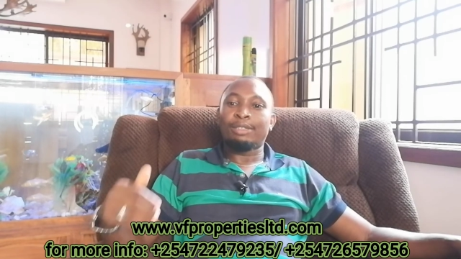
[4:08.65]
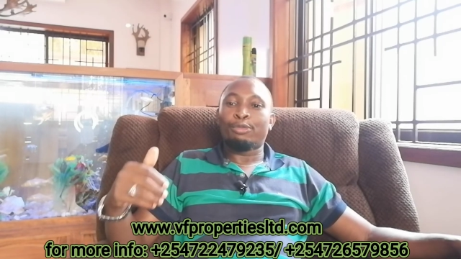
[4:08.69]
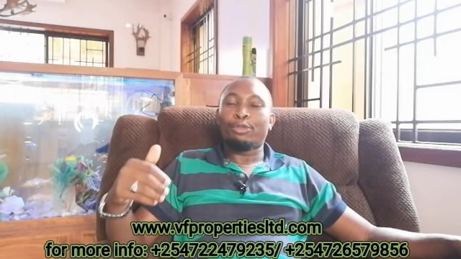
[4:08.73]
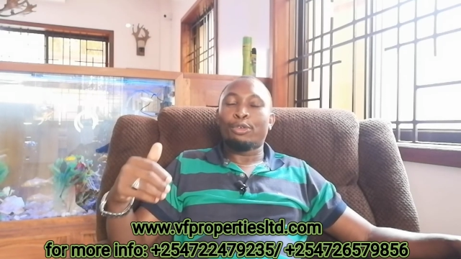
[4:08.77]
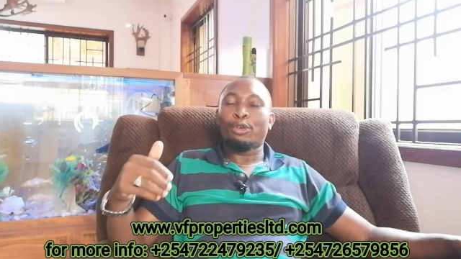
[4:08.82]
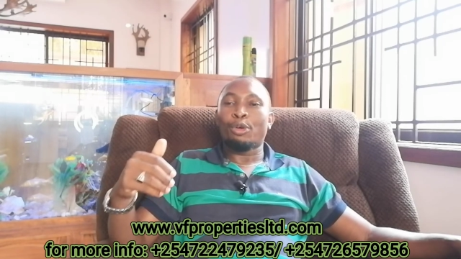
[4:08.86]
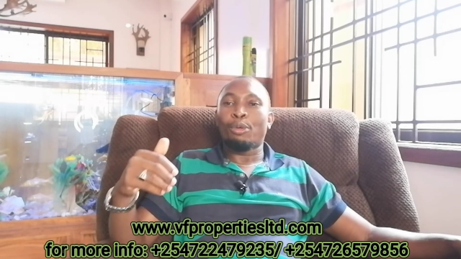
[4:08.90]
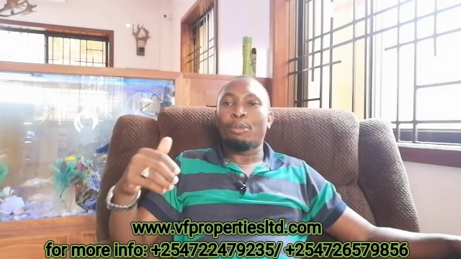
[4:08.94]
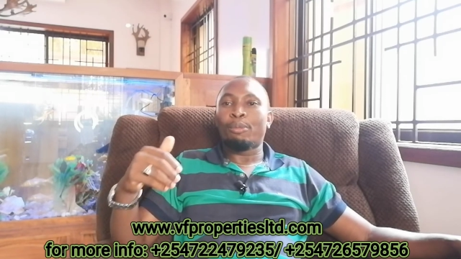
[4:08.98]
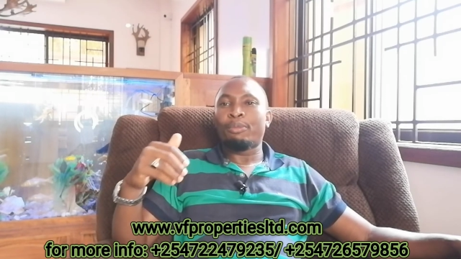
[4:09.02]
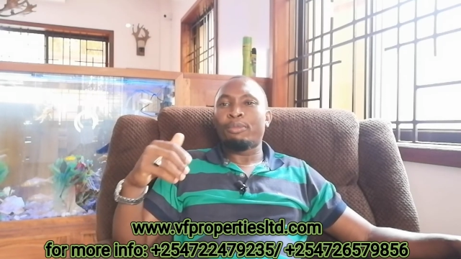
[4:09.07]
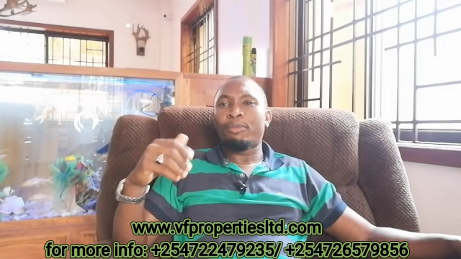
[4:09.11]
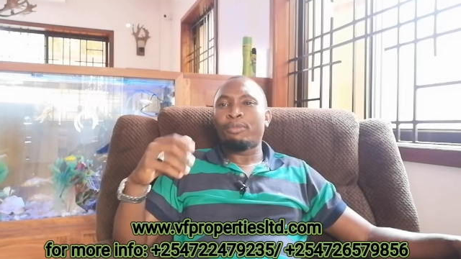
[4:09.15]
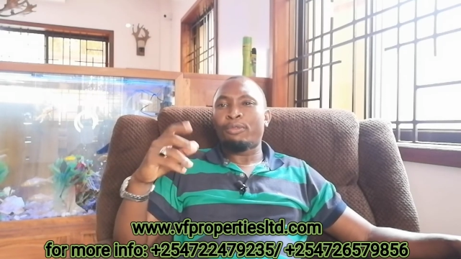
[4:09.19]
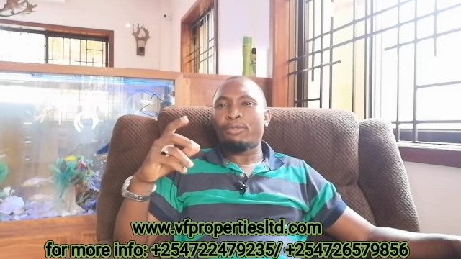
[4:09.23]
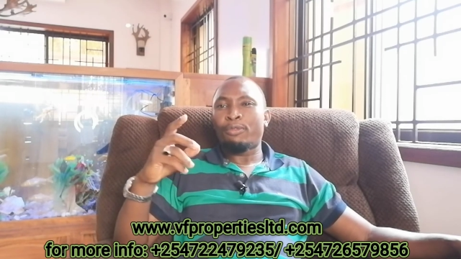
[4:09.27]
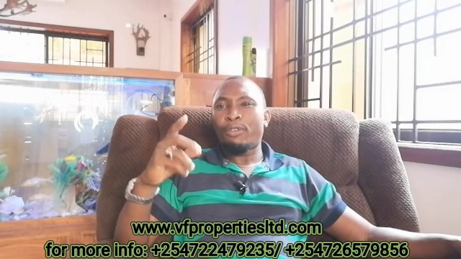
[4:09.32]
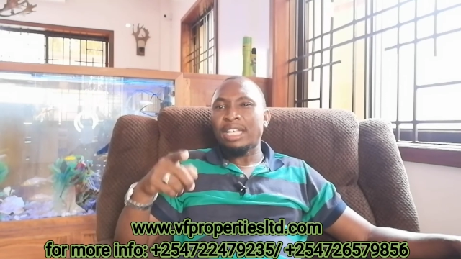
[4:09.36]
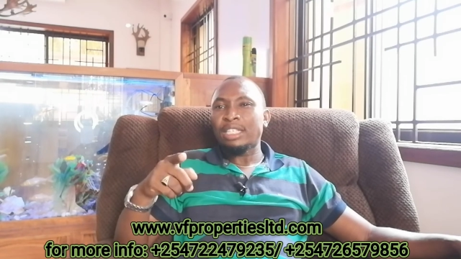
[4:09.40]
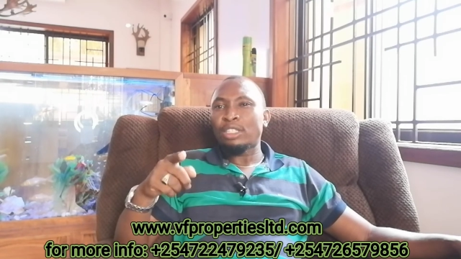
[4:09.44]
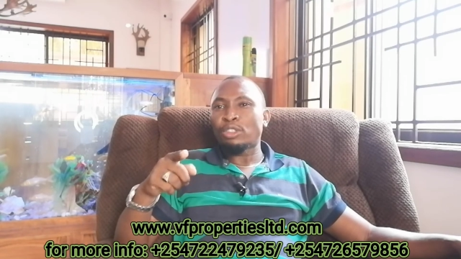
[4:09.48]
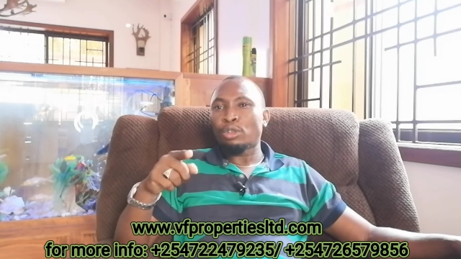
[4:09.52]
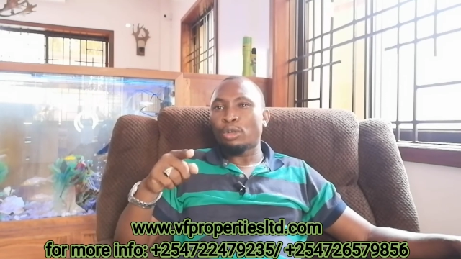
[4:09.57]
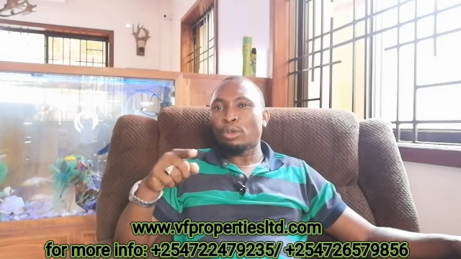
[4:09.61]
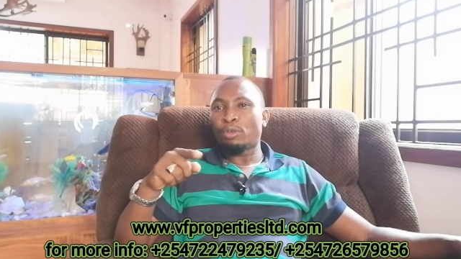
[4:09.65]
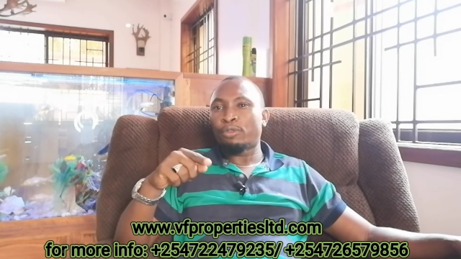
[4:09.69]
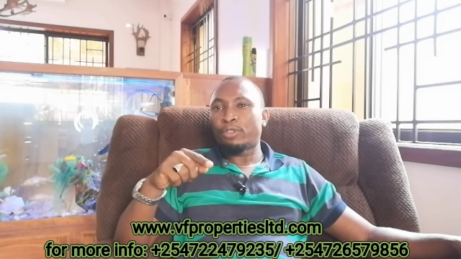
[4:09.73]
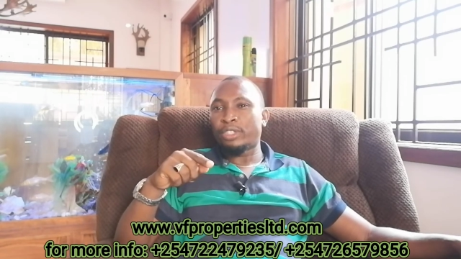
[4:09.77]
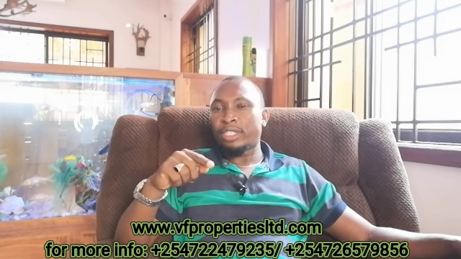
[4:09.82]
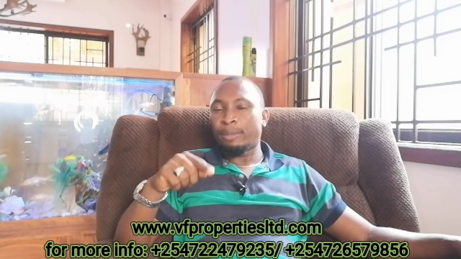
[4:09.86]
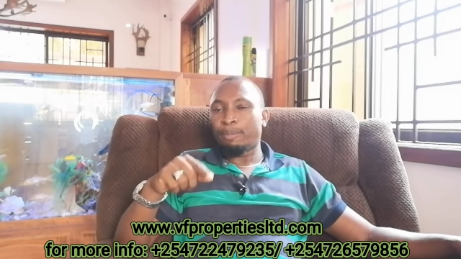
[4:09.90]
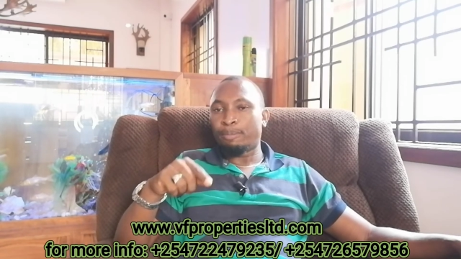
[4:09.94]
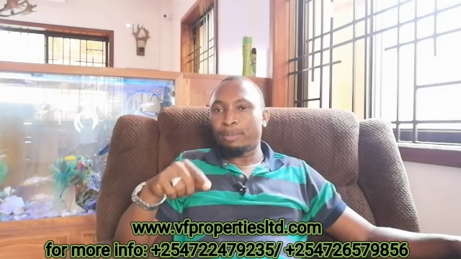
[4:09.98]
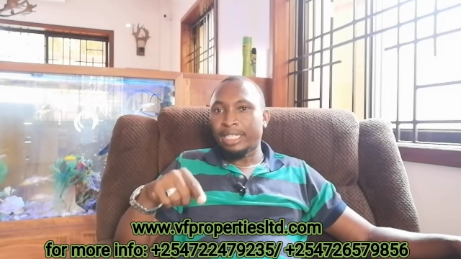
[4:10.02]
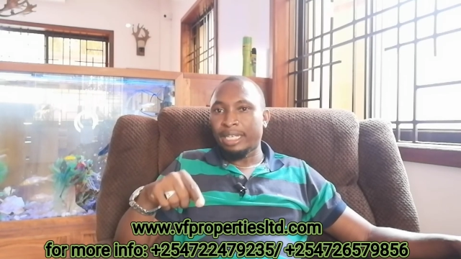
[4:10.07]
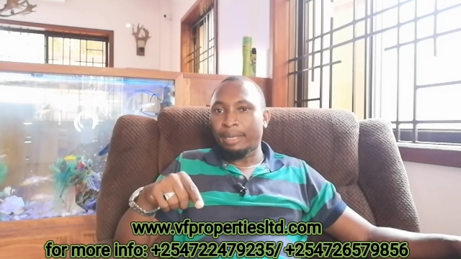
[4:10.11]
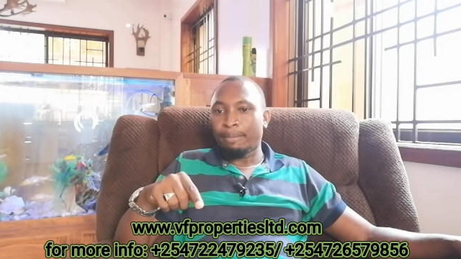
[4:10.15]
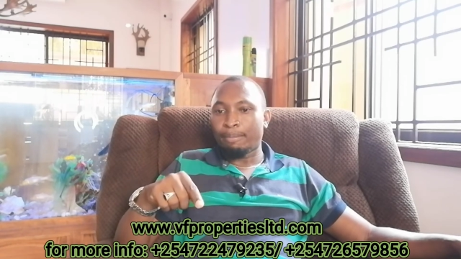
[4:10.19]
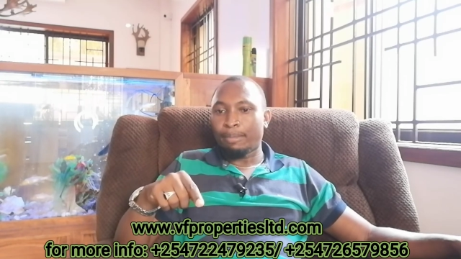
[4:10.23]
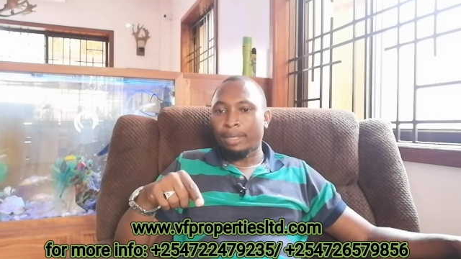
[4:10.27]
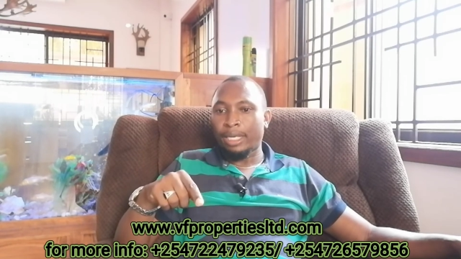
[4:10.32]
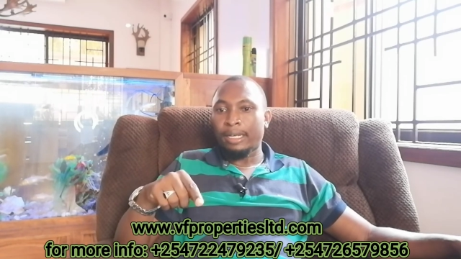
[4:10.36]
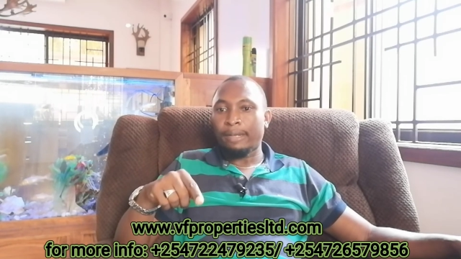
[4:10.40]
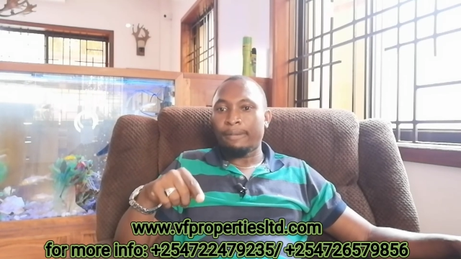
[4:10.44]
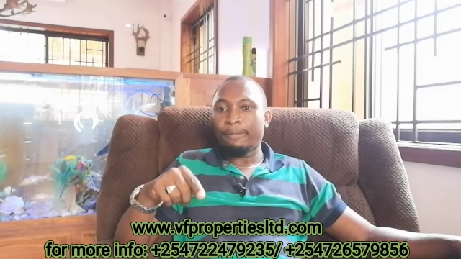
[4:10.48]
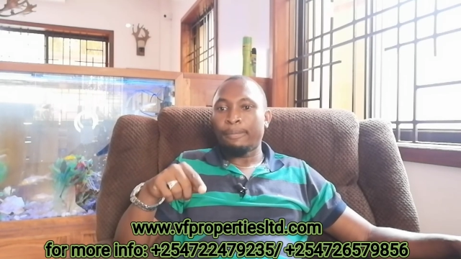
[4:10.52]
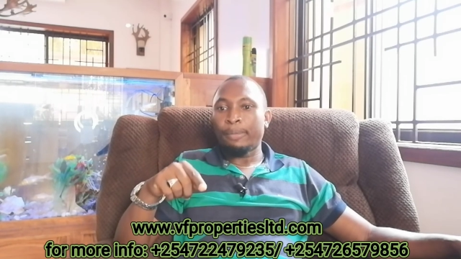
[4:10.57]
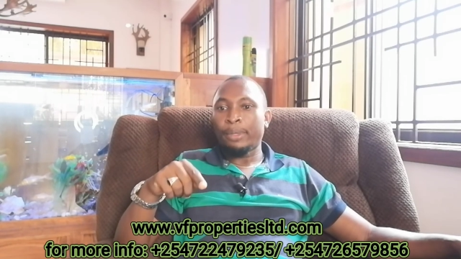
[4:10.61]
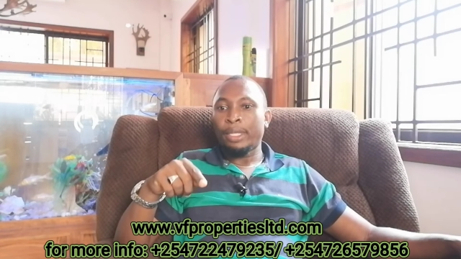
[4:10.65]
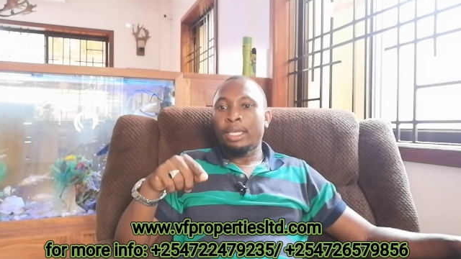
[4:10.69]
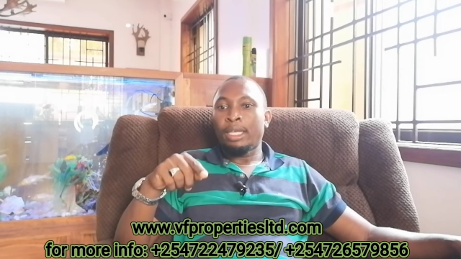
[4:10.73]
from 1st of September